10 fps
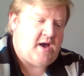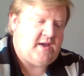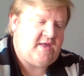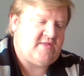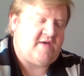
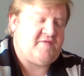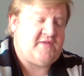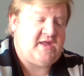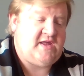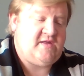he's
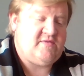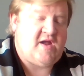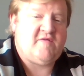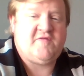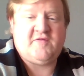definitely
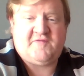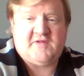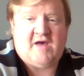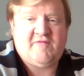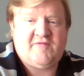there for the
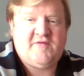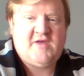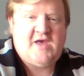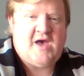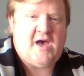fluff.
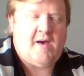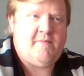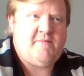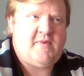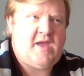
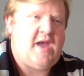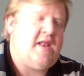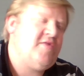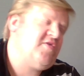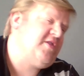
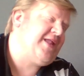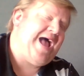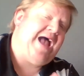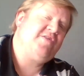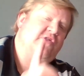And just a little
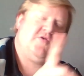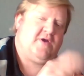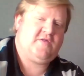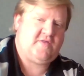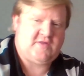
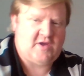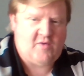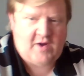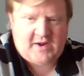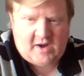asterisk as I
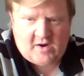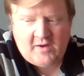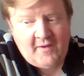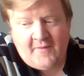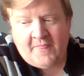go on here.
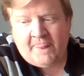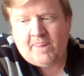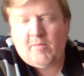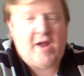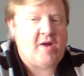
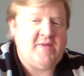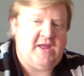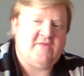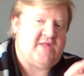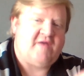My
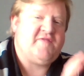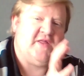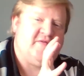army is definitely a